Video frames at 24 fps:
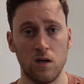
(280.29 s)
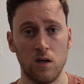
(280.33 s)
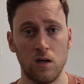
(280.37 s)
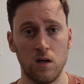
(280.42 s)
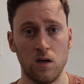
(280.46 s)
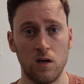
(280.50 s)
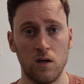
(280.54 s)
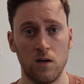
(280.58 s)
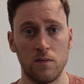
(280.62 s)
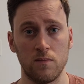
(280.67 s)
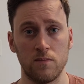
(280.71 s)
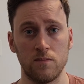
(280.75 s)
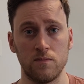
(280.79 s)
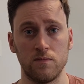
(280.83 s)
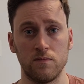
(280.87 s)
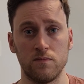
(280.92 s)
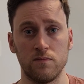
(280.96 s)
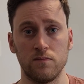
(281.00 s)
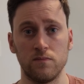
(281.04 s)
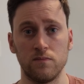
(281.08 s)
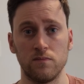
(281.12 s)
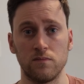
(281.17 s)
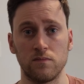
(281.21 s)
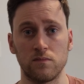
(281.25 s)

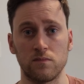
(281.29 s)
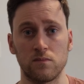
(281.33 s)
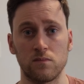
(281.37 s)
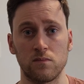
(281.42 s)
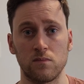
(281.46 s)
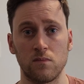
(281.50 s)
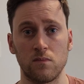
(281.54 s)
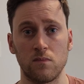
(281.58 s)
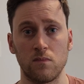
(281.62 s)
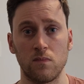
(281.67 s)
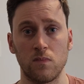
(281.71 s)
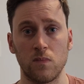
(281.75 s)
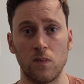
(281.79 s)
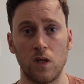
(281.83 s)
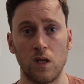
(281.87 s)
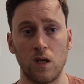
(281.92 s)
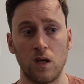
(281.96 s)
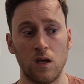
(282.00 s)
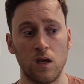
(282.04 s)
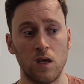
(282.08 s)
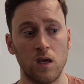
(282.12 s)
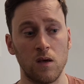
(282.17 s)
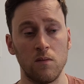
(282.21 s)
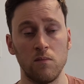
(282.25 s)

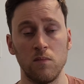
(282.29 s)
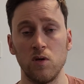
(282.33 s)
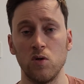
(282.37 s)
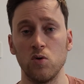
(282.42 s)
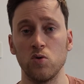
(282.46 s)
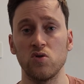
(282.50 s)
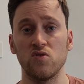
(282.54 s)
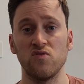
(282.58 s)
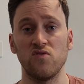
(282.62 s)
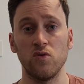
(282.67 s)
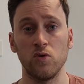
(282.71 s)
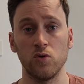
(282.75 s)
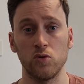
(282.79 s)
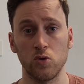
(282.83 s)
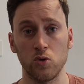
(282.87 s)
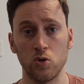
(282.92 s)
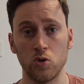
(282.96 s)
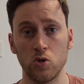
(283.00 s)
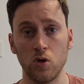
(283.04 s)
can be useful to